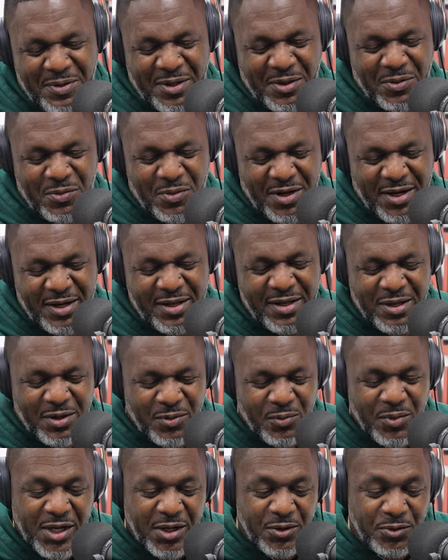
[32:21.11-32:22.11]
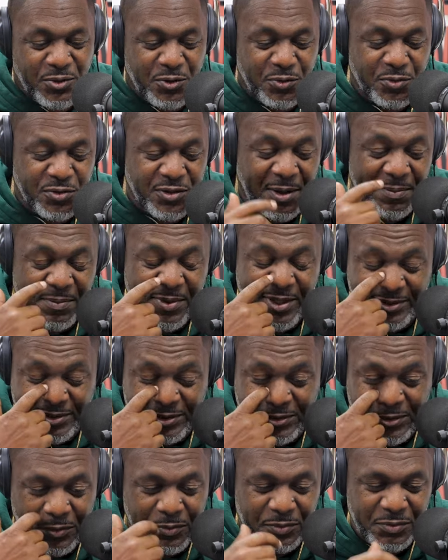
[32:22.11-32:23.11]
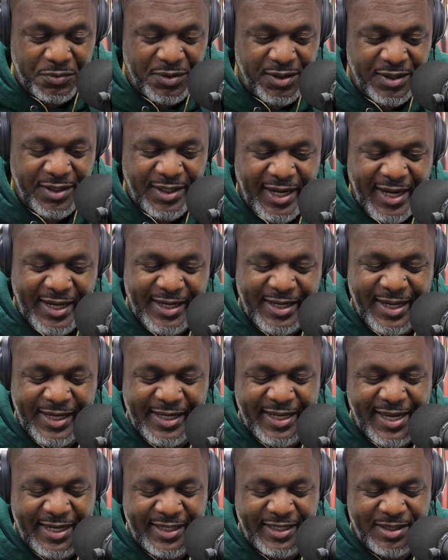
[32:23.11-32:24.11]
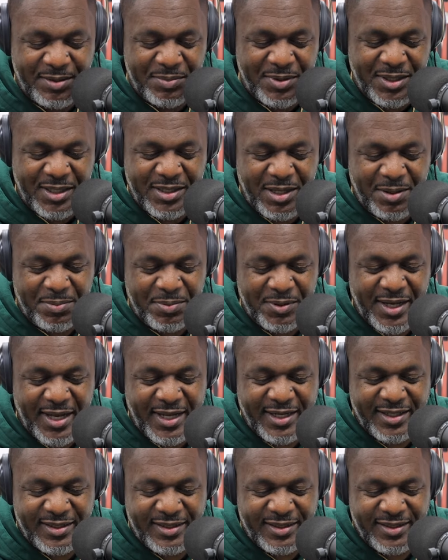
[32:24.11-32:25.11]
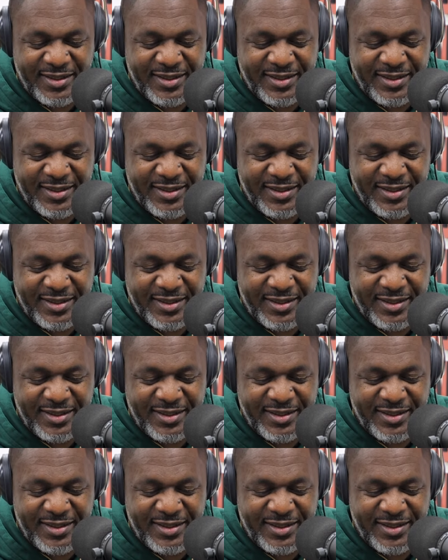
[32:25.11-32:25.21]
101. We gonna do something else too. I gotta give me a couple out of